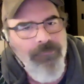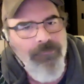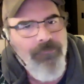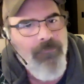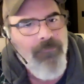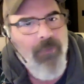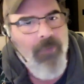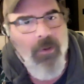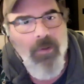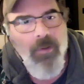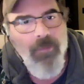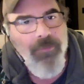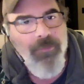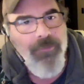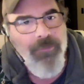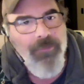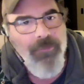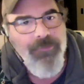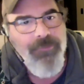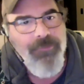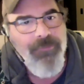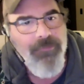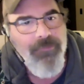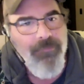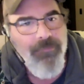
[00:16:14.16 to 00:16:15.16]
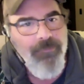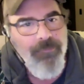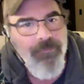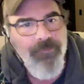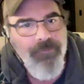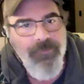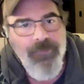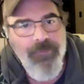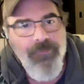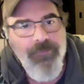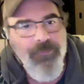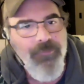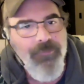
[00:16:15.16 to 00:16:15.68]
all this
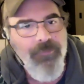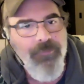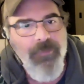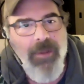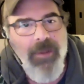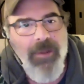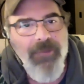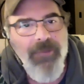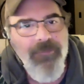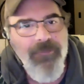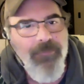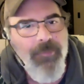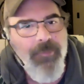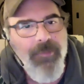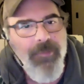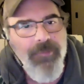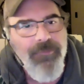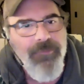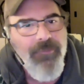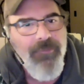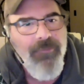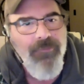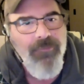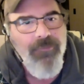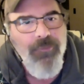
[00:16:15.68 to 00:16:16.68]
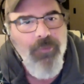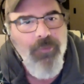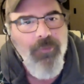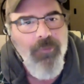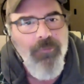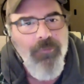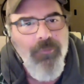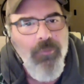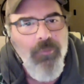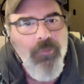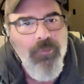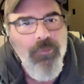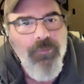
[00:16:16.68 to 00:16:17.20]
different aspects of
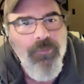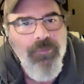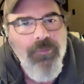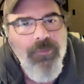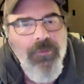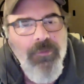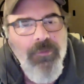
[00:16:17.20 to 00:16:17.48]
UFOs.